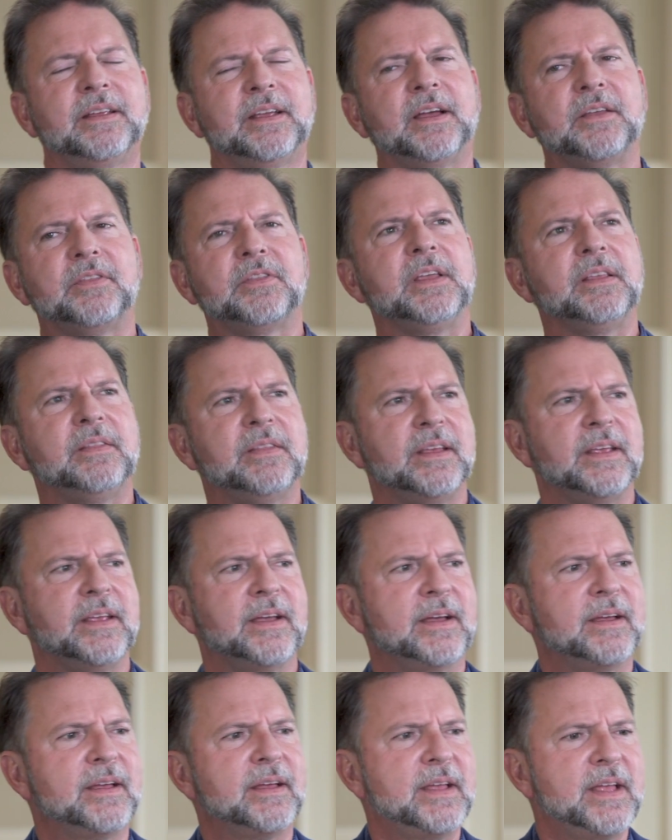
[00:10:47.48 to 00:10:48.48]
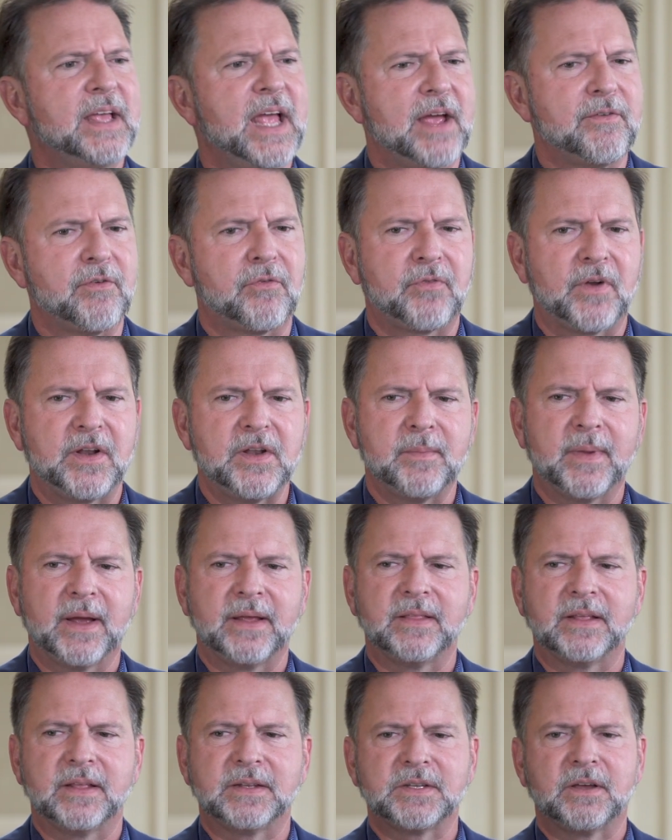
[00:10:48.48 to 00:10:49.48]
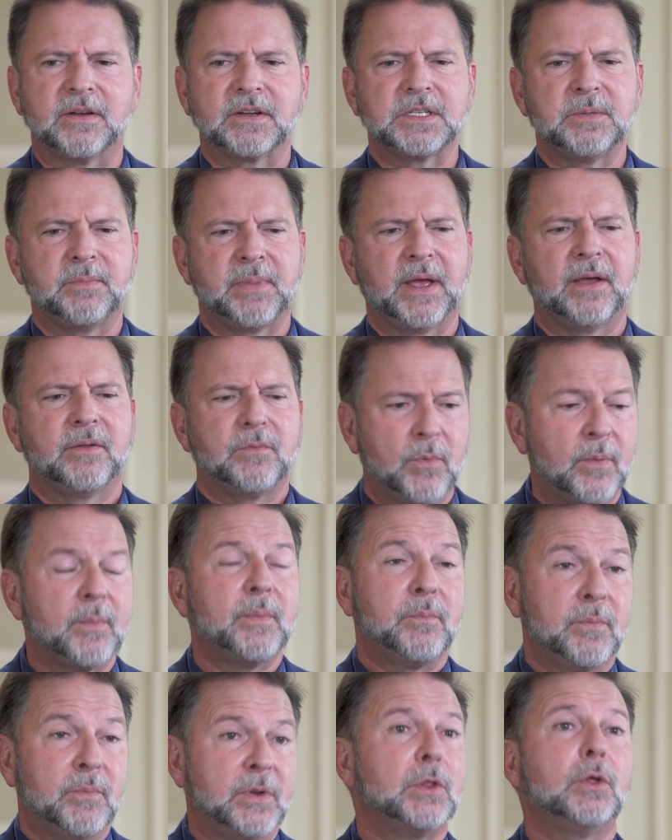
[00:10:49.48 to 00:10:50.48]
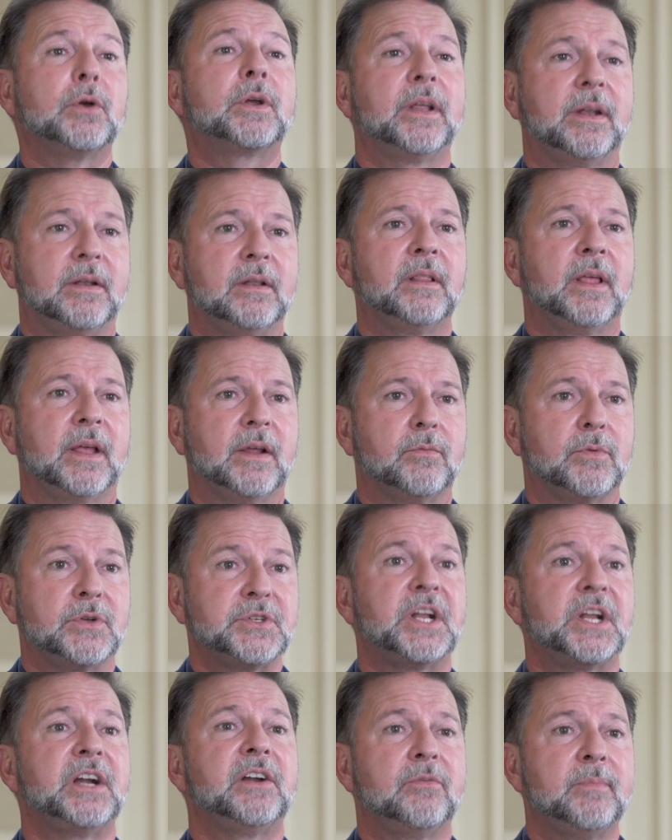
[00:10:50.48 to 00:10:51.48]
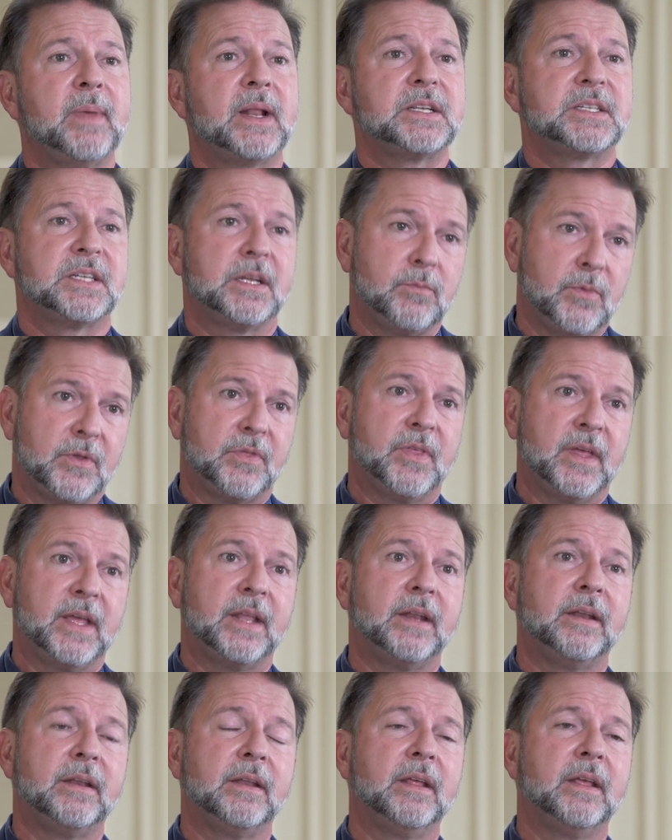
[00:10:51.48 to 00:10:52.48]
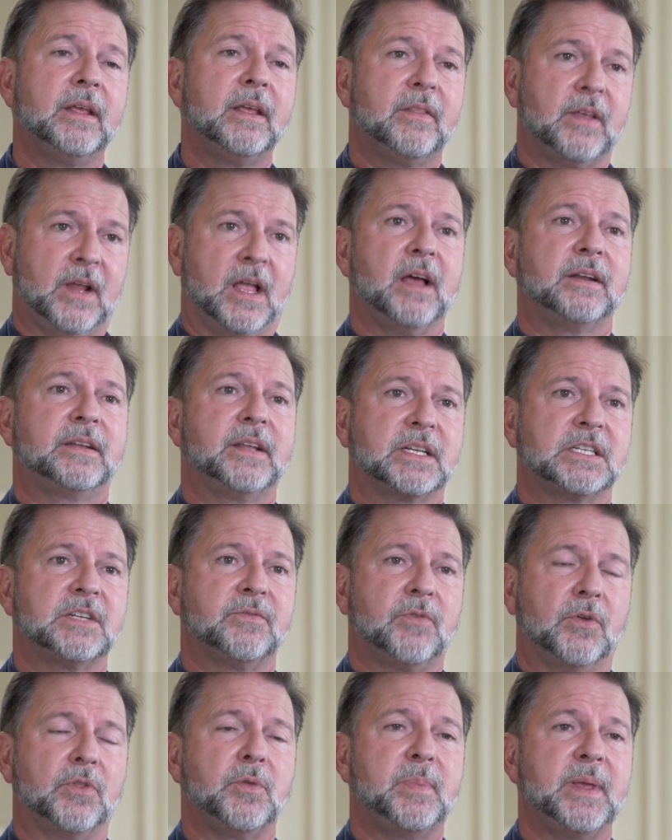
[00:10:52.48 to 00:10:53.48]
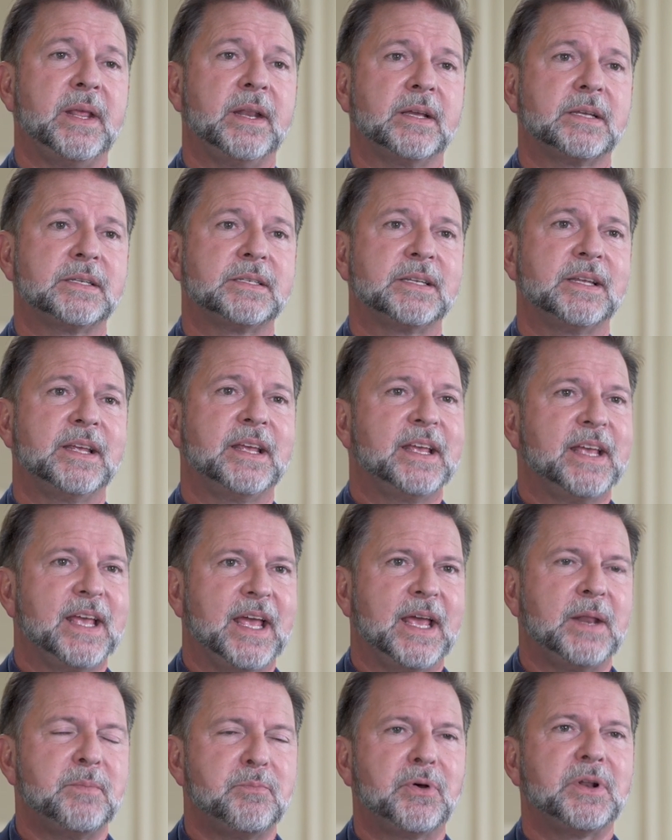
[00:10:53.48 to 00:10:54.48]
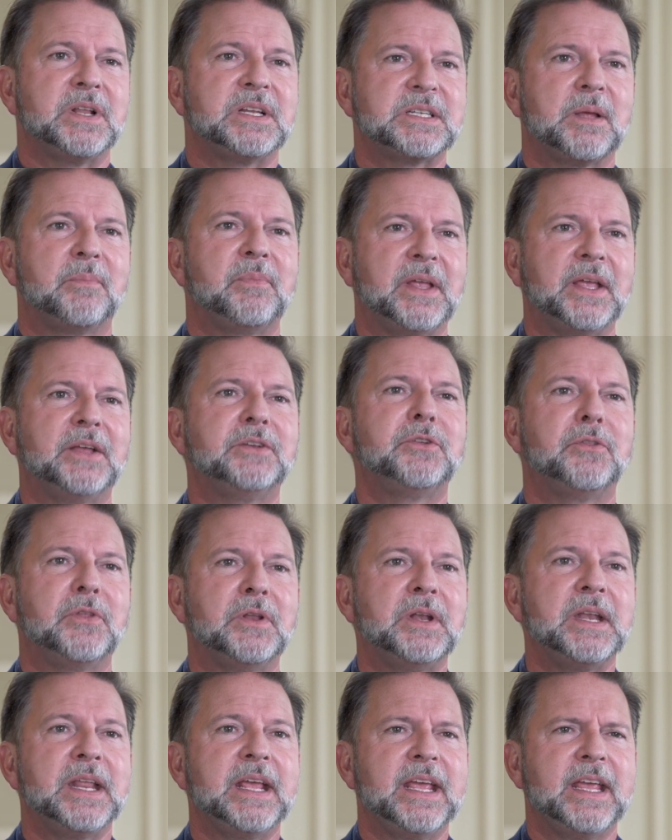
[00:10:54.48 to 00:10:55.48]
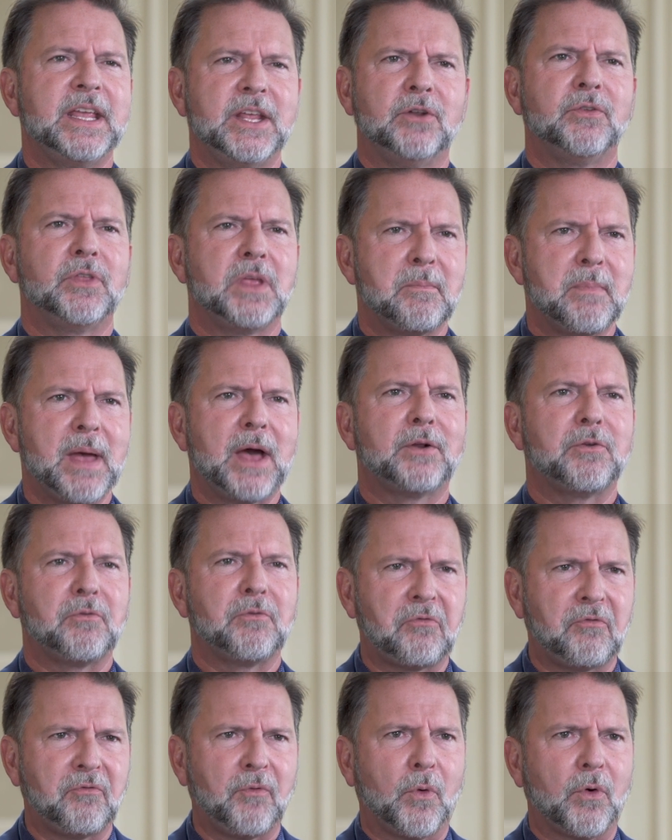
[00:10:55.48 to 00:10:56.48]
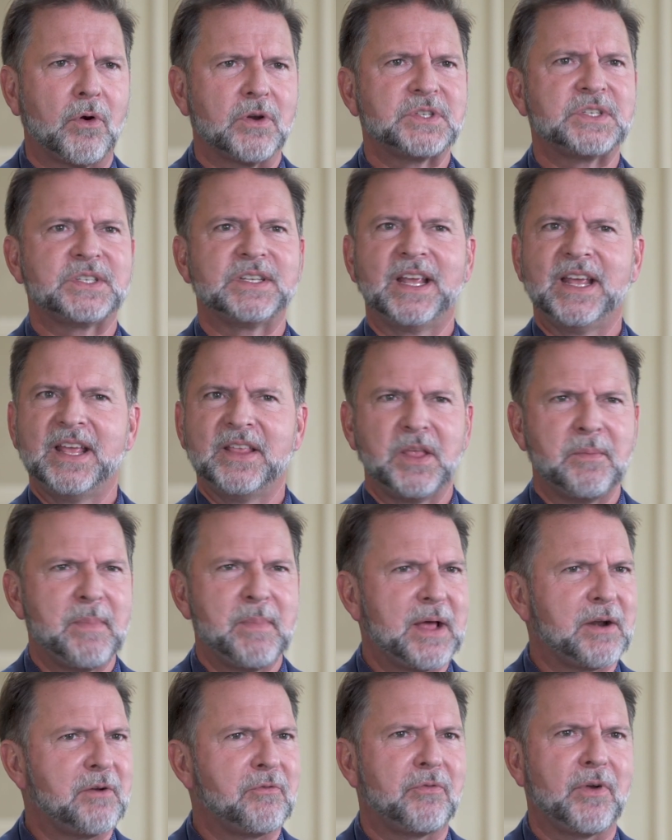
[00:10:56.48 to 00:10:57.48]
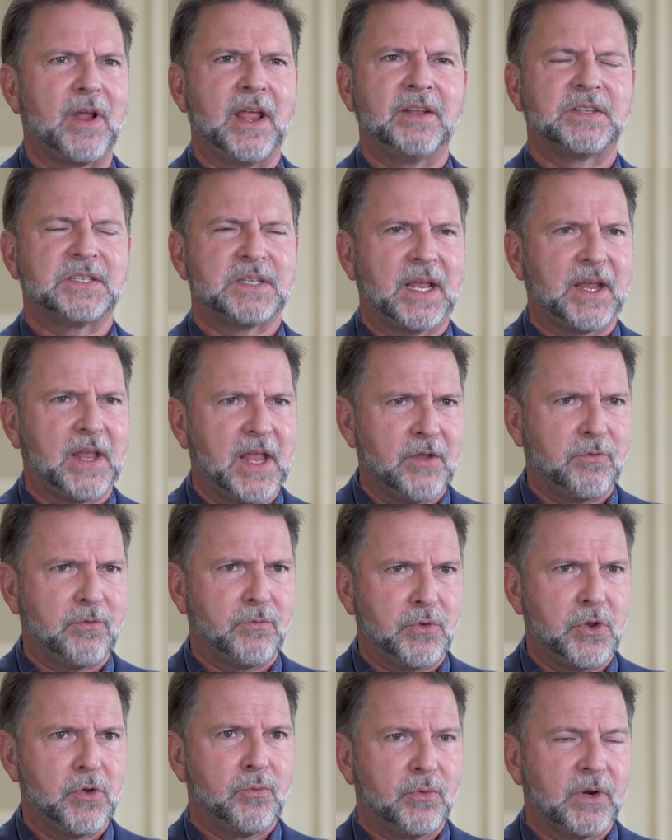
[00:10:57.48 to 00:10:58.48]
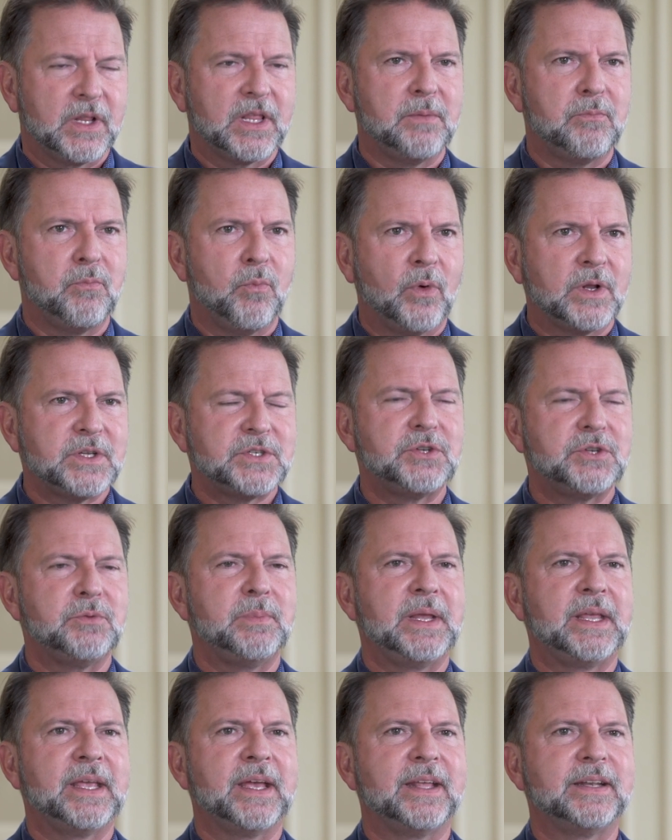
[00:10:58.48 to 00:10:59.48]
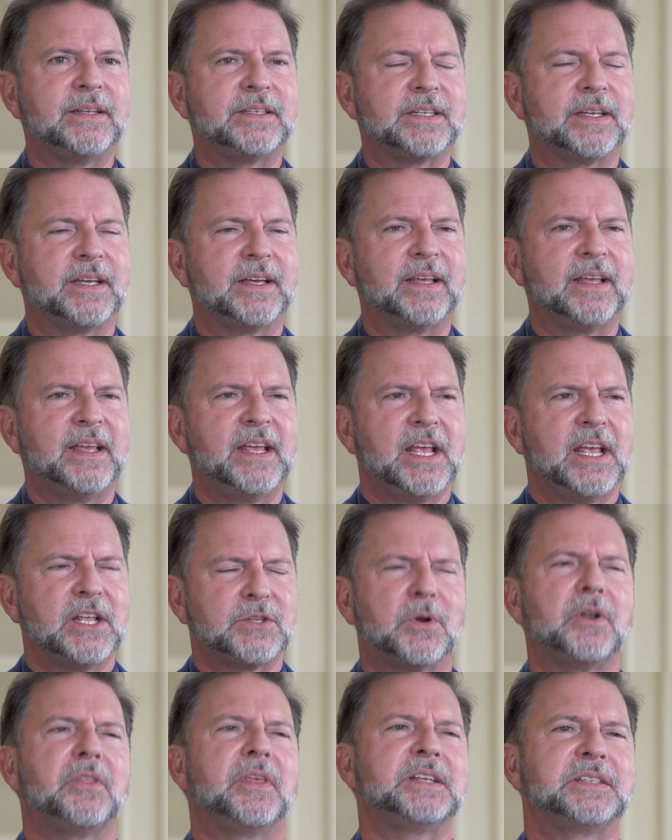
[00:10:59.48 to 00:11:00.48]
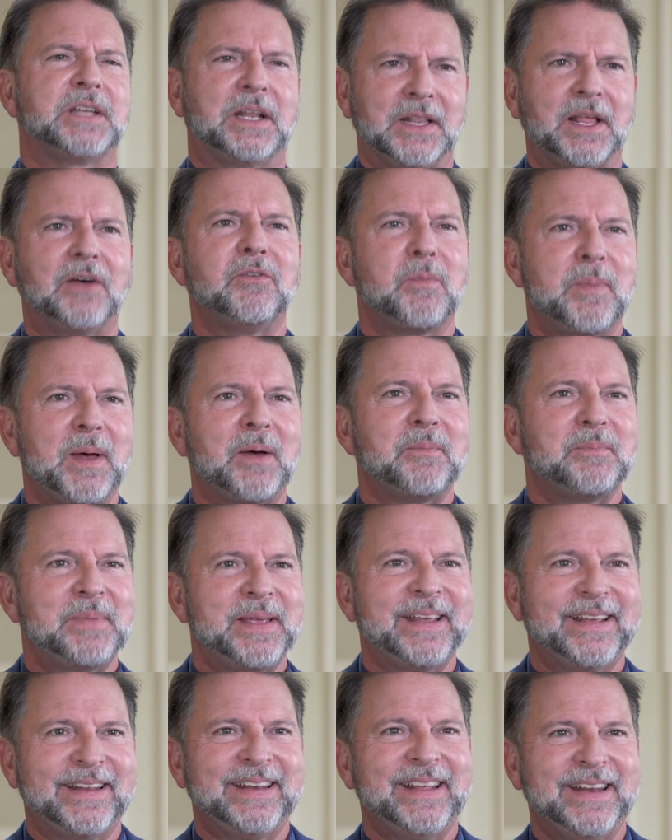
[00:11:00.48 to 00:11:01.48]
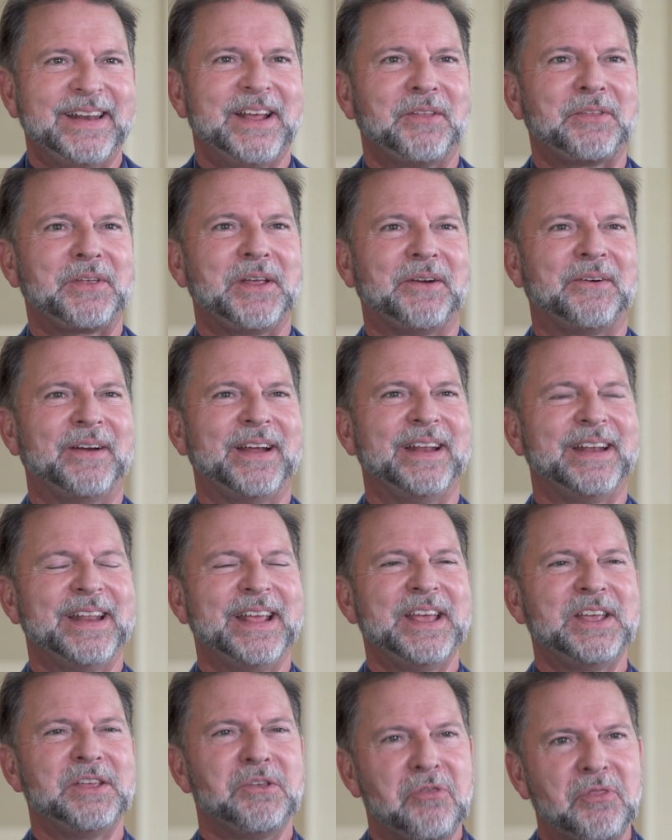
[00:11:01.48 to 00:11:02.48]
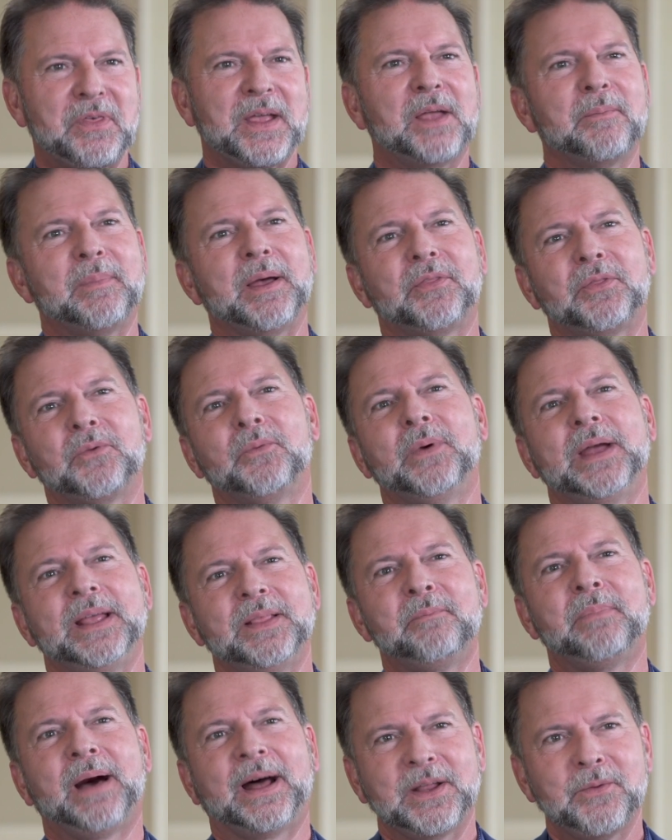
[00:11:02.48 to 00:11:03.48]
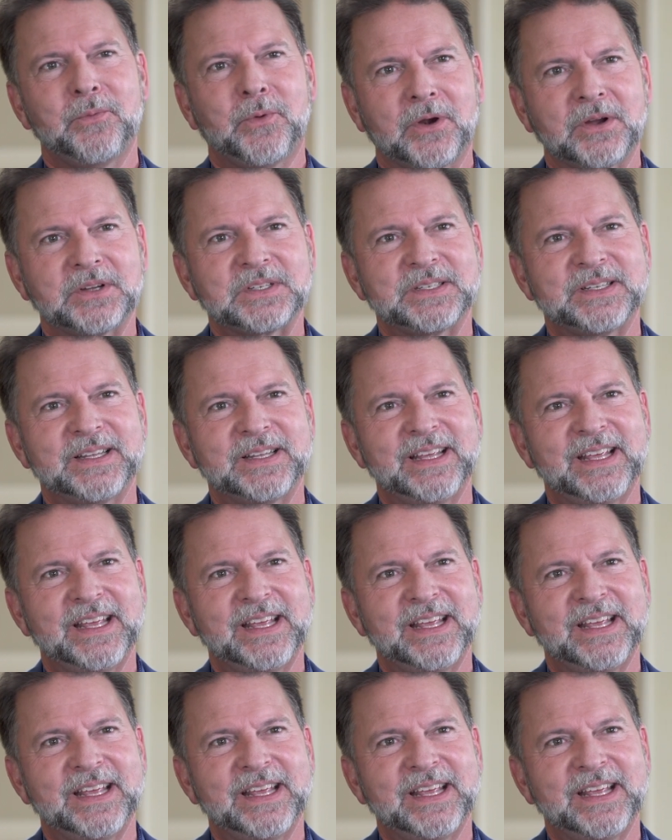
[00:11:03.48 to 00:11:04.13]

Yeah, I think the uh, I have a friend of mine that talks about when we look at like regenerative medicine within the context of orthopedics and putting something into the knee. You know, the amount of force, the amount of fr- it's like it, you really once you begin to. It's one of the I love about being in, in healthcare. Right, you think about the way the body works.